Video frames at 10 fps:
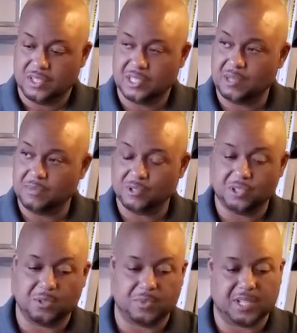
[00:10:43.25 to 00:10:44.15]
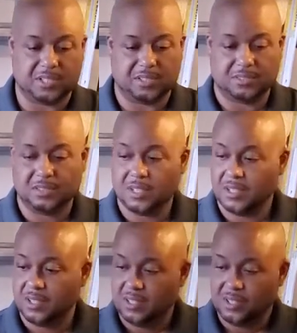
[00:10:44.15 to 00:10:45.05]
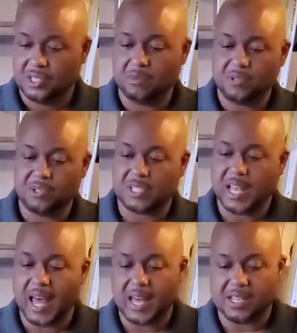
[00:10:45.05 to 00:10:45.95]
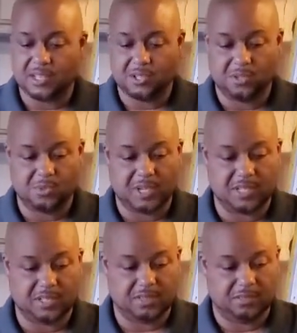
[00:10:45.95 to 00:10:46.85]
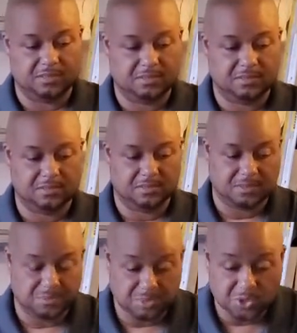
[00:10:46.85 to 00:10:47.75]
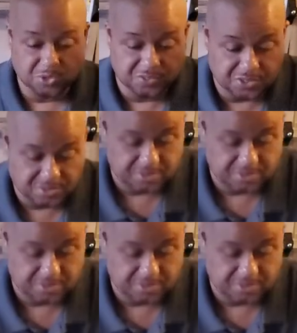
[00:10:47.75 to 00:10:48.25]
Similar to the Rigid. Similar size to the Rigid. Beautiful.